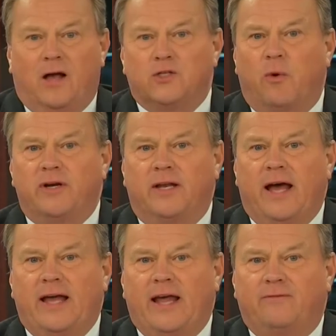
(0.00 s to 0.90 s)
Elsewhere
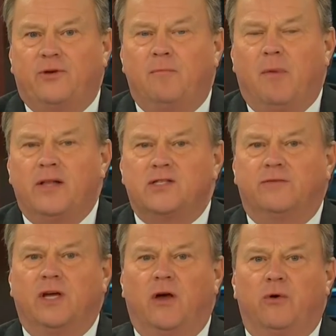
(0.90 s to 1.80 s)
tonight, after months
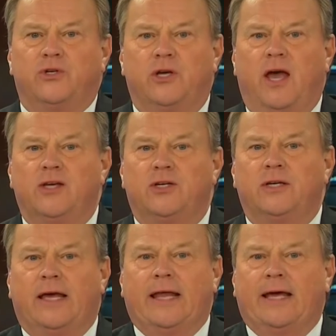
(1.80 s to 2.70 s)
of
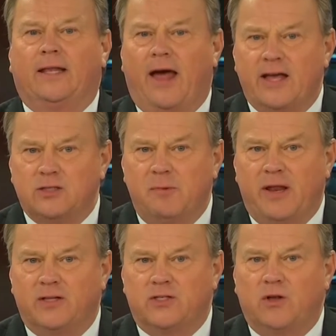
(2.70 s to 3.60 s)
negotiation and a
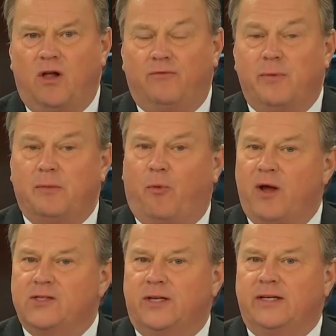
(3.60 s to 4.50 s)
last-minute stall from the
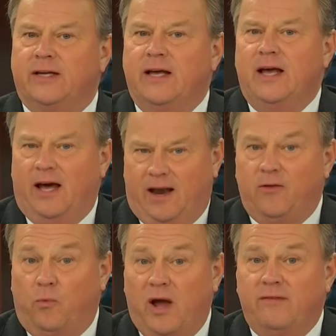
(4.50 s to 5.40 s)
president,
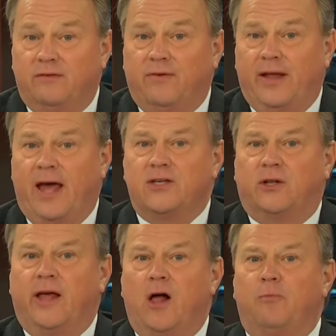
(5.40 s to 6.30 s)
another wave of
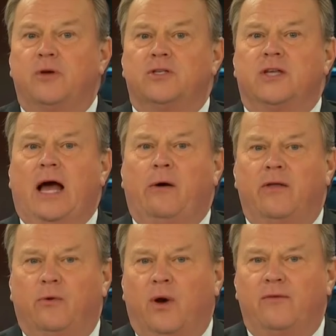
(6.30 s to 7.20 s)
financial help is now
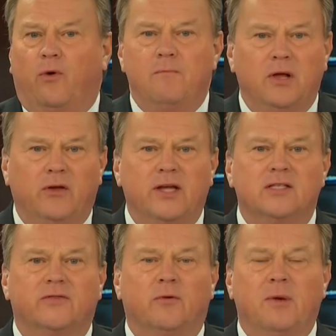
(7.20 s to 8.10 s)
on the way for
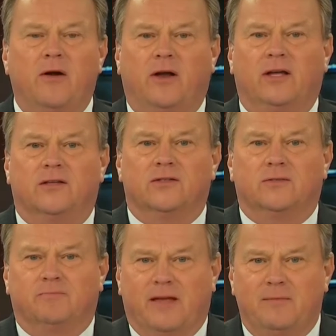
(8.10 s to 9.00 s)
millions of
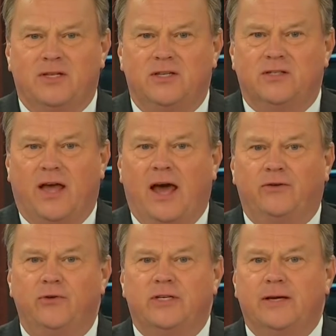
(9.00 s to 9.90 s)
Americans. ABC's
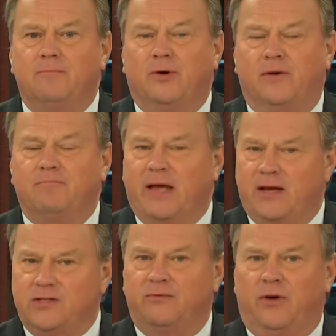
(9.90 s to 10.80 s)
Andrew Dymburt
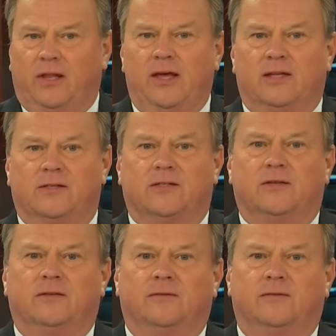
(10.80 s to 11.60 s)
has the very latest.